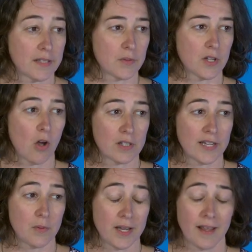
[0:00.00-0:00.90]
it was a
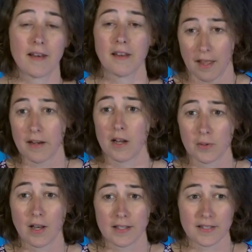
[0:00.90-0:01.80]
holiday weekend, and I
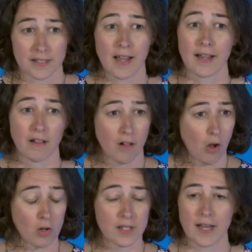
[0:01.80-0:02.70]
would like to say
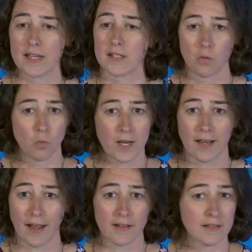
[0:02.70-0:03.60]
holidays,
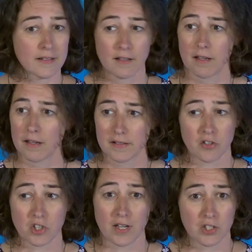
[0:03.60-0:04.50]
weekends,
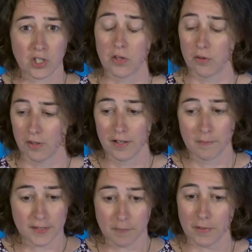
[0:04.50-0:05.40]
such an issue.
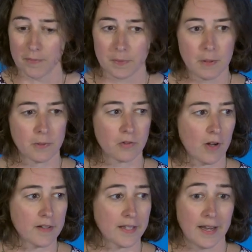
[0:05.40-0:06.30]
Sometimes people
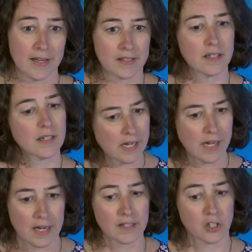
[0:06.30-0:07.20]
try and say it isn't.
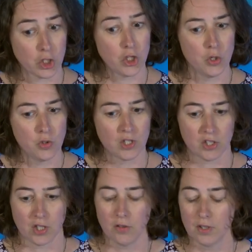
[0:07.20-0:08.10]
It is a huge
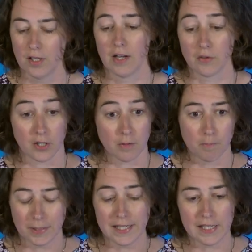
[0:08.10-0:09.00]
issue. It was a
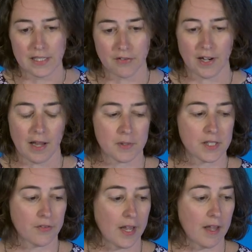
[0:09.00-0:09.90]
completely different
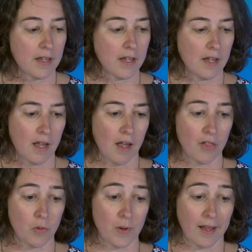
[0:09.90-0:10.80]
atmosphere at
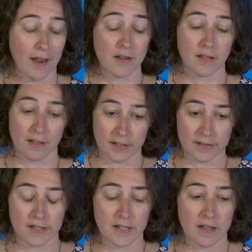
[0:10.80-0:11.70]
the weekend.
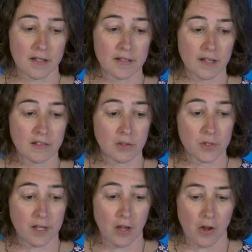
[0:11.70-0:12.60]
As I say, the consultant
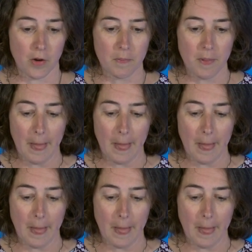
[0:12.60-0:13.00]
was at home,